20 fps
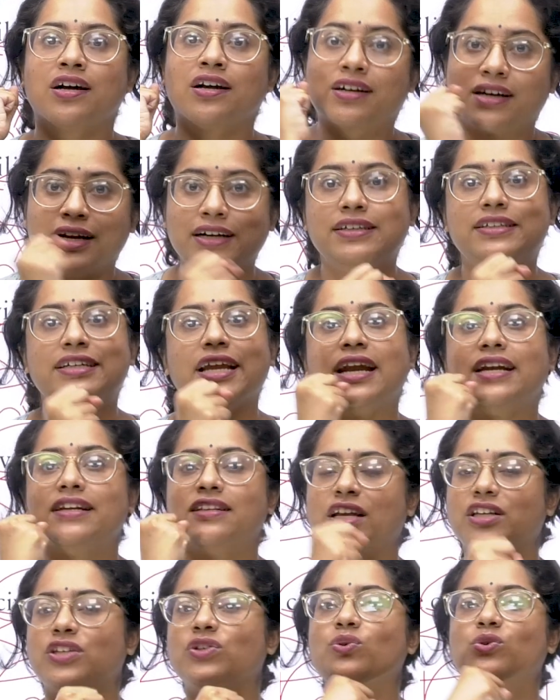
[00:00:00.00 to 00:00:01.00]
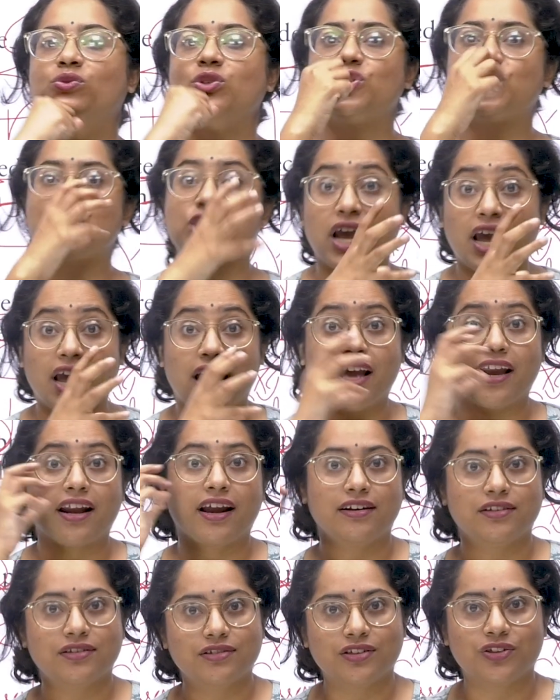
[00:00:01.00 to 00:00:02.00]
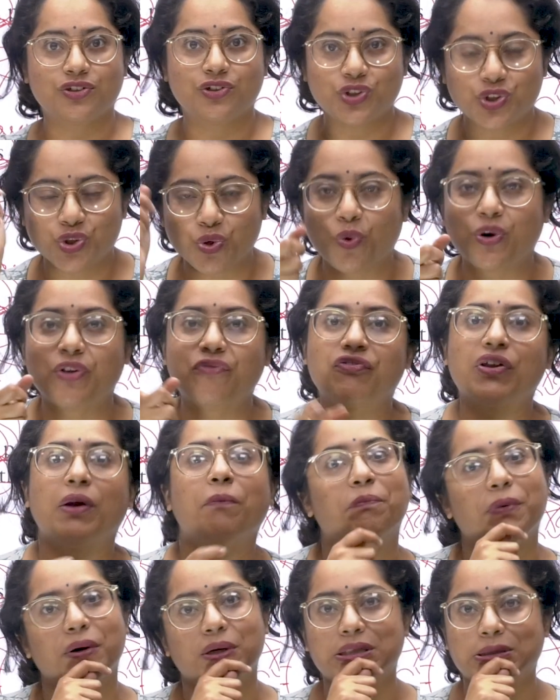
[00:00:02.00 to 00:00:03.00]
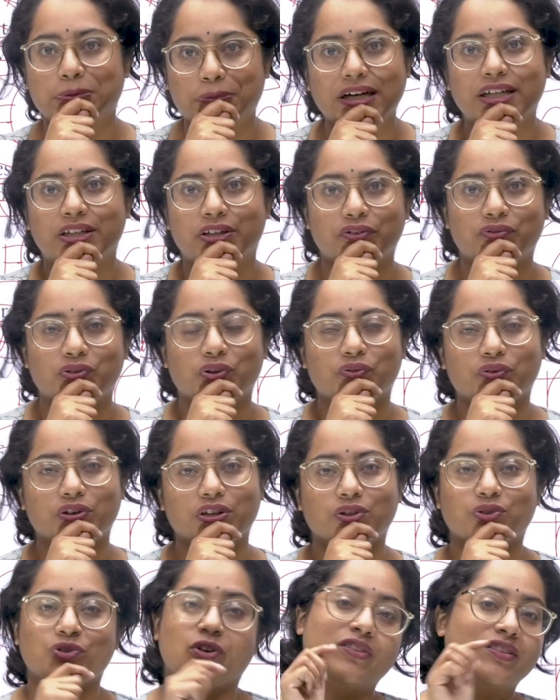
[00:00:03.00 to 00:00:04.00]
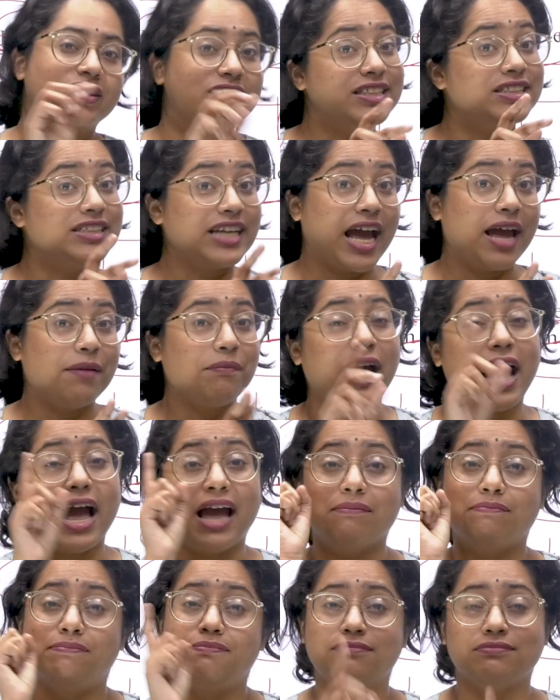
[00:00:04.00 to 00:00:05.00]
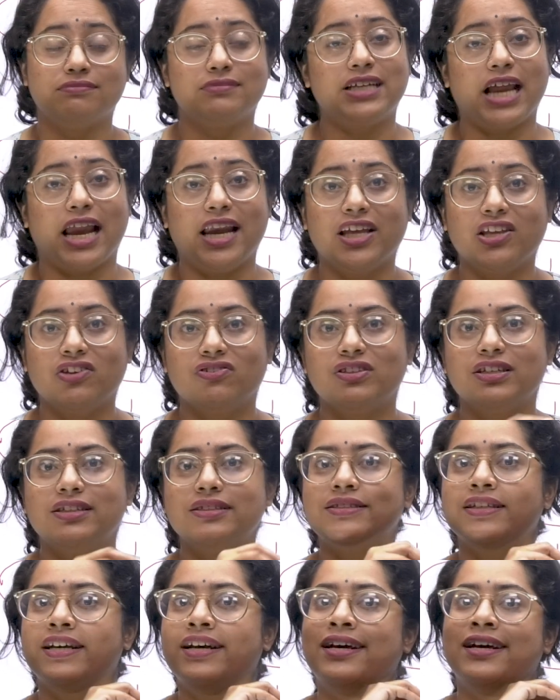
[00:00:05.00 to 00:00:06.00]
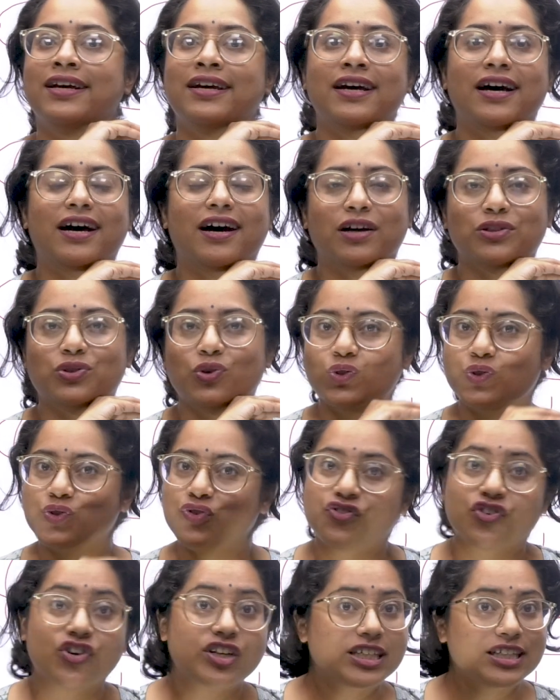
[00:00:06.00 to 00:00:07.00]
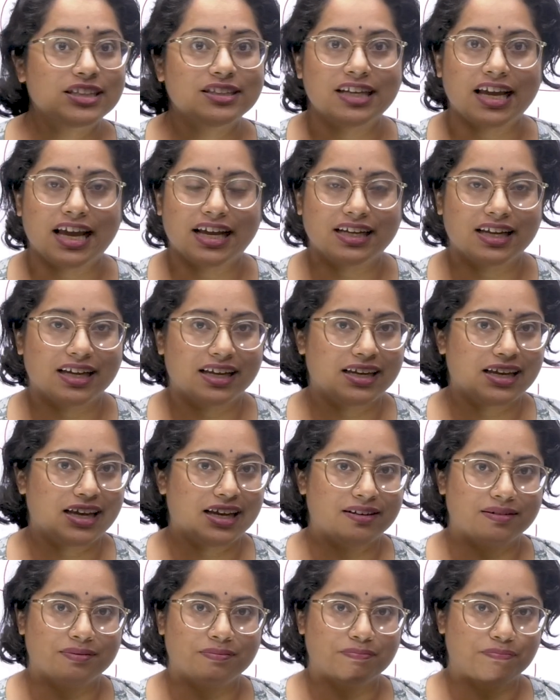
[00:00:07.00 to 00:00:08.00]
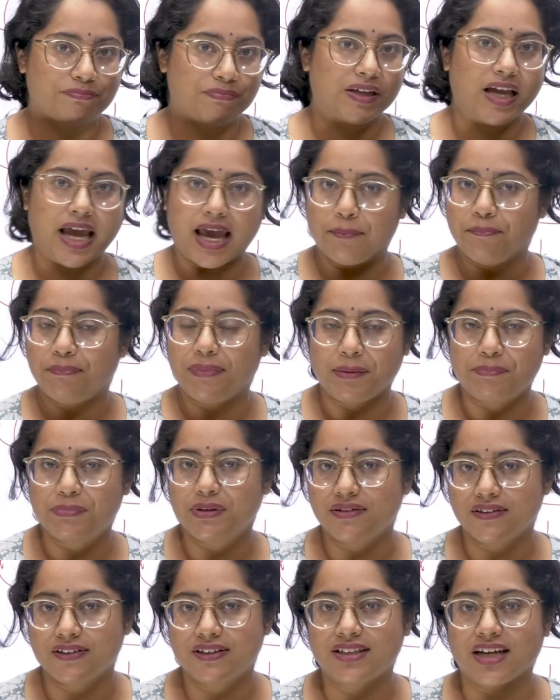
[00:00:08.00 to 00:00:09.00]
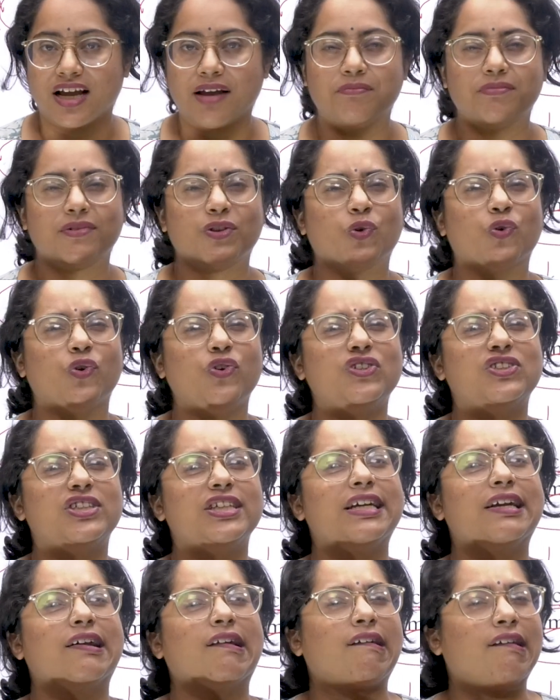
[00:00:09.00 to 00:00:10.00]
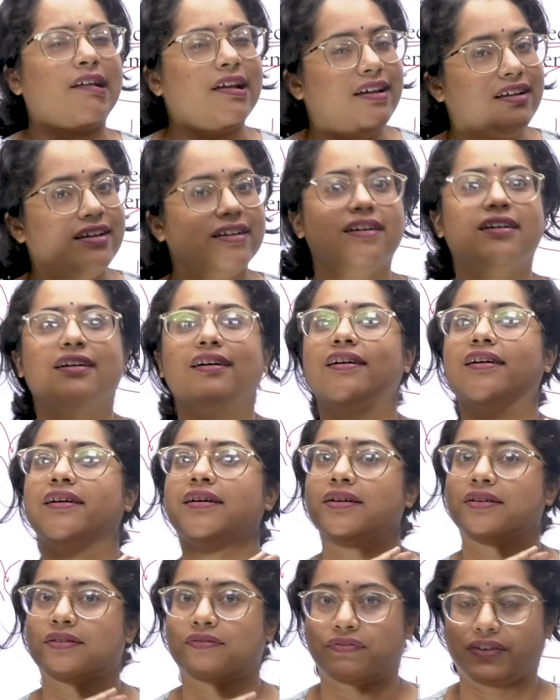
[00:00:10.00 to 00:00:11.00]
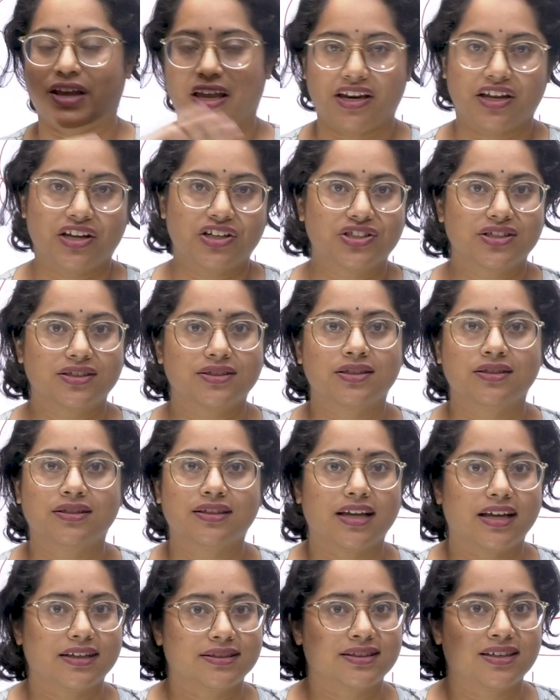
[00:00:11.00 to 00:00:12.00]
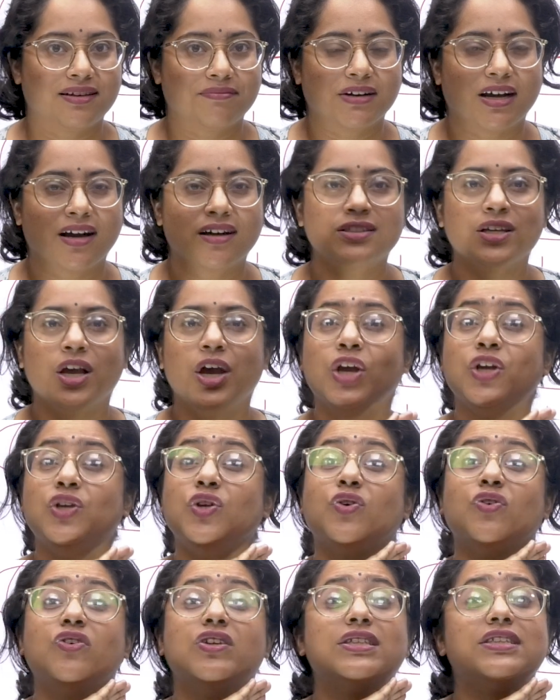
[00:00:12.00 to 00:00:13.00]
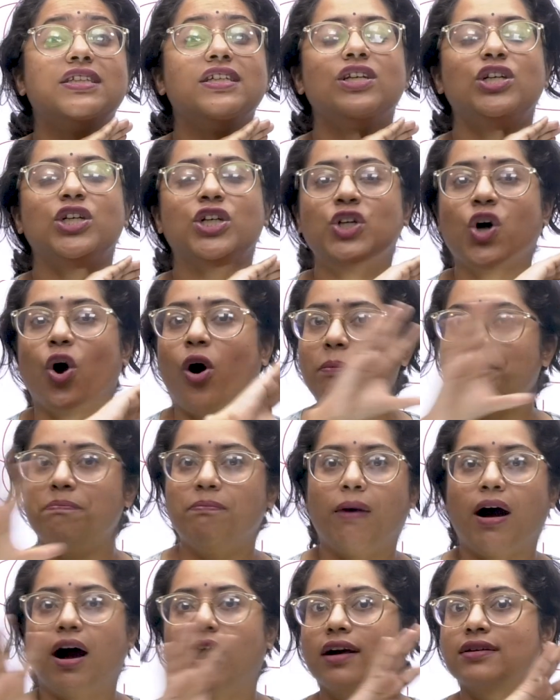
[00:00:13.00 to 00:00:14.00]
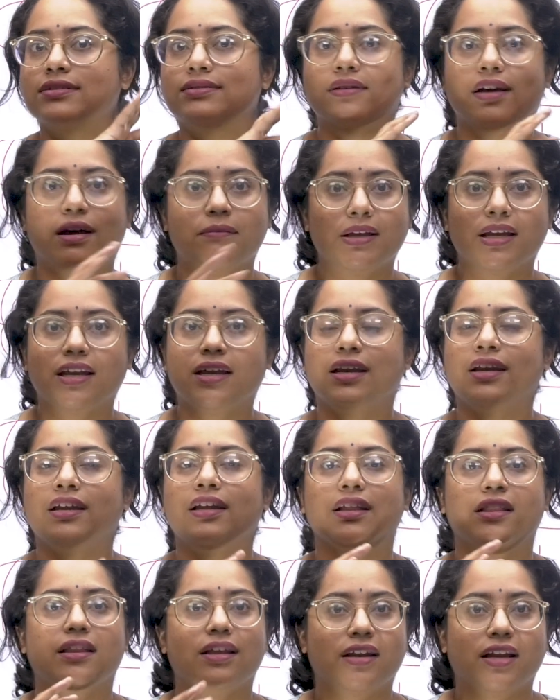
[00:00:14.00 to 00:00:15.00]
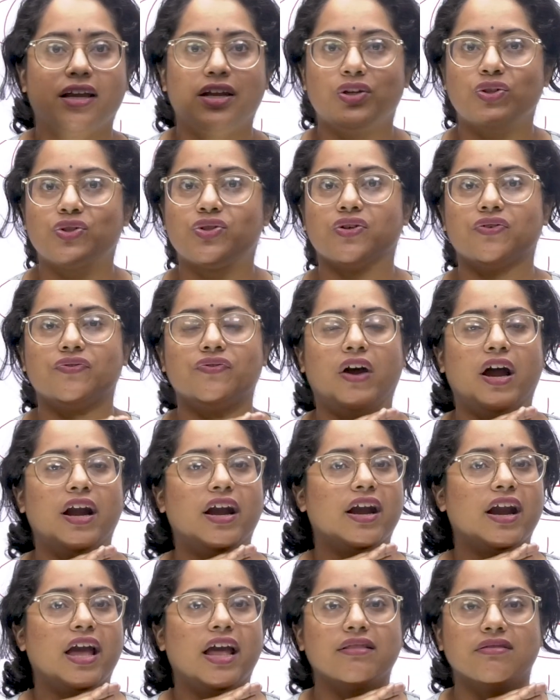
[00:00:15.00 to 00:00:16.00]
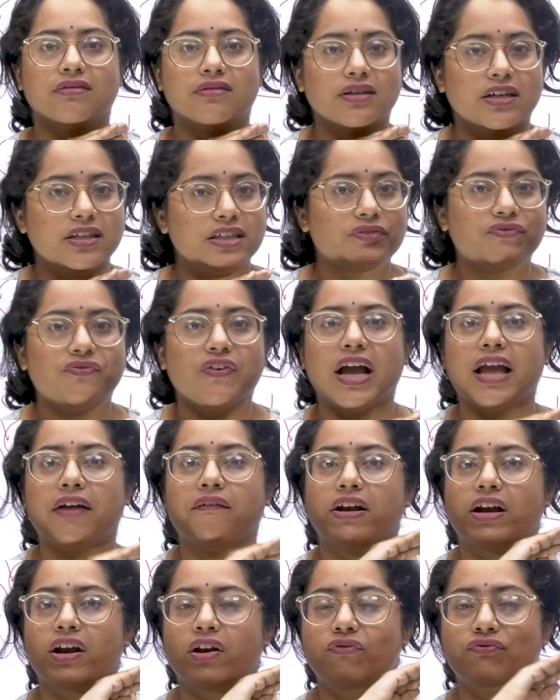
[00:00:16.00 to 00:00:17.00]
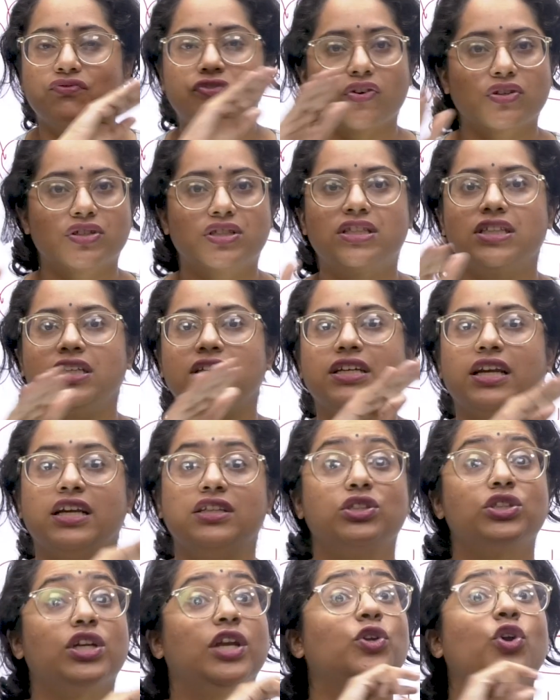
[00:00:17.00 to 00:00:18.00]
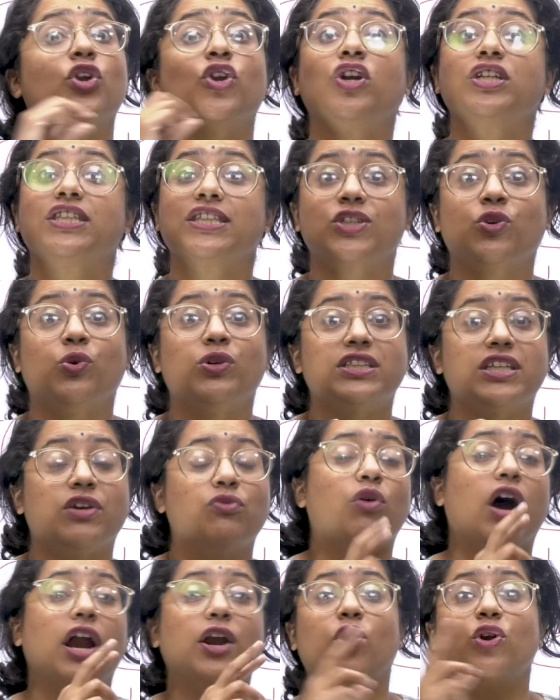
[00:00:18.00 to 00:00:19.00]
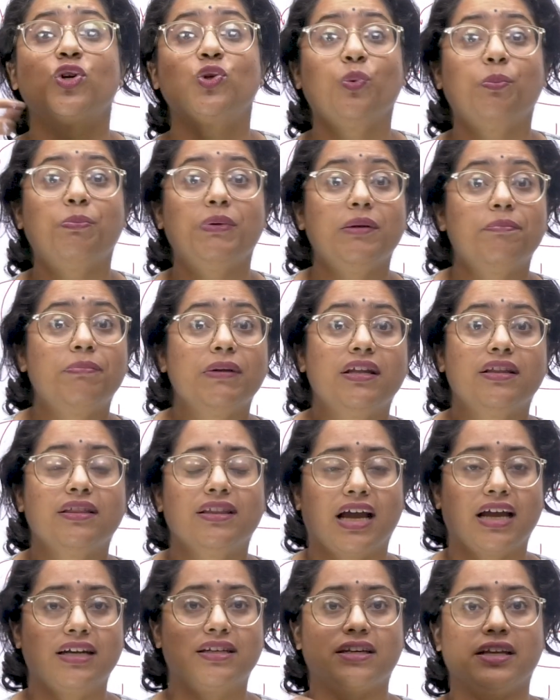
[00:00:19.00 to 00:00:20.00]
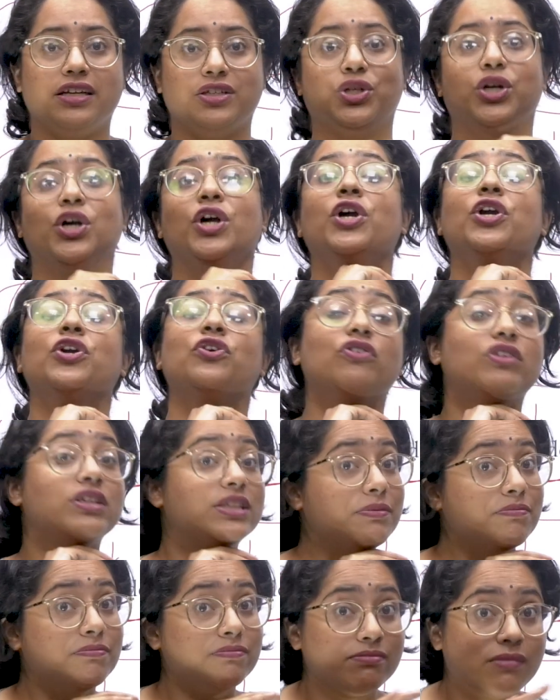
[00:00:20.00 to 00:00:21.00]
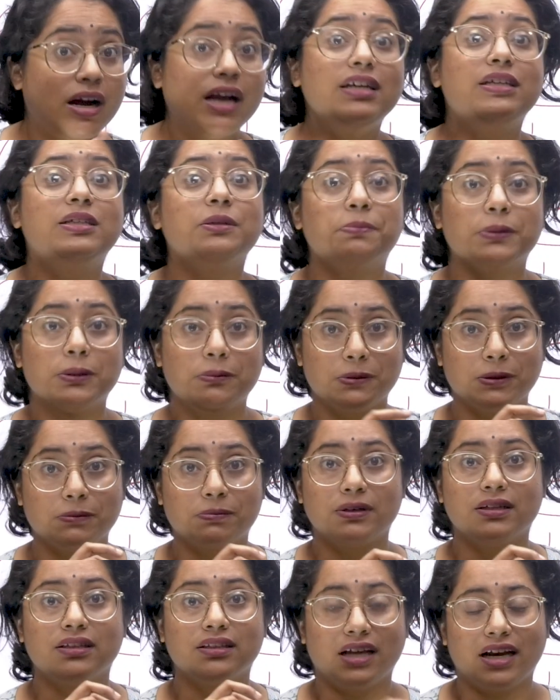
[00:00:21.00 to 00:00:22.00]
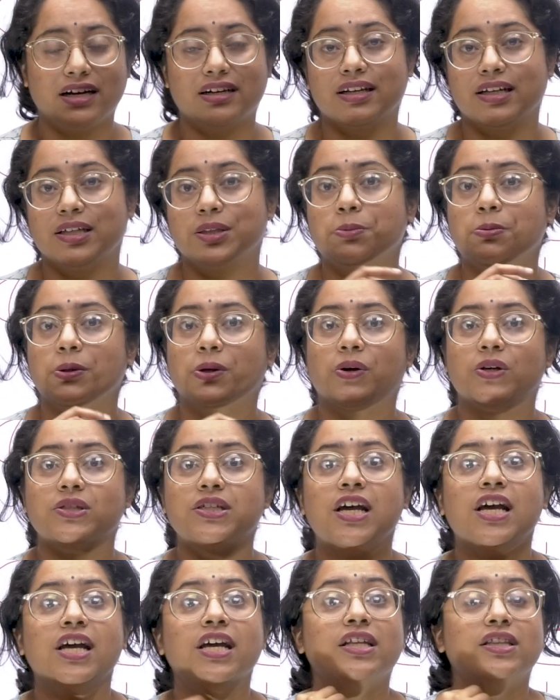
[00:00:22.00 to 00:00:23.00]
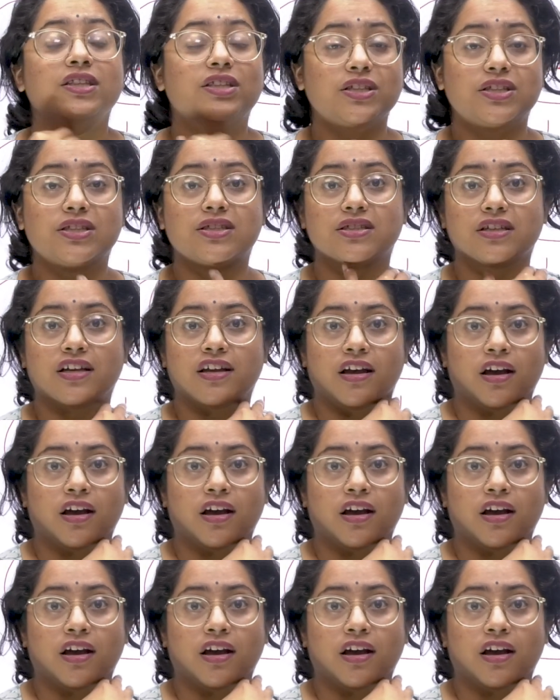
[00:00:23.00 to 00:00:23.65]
content that you could share and, show different perspectives over here. So this time I'm telling you this, those who've written the paper this time, you're going to see clear variations in the essay marks. You're going to see top marks coming in the range of 135, 140 ranges. And you're not just going to see one or two people in that range. You're going to see multiple people in that range, because this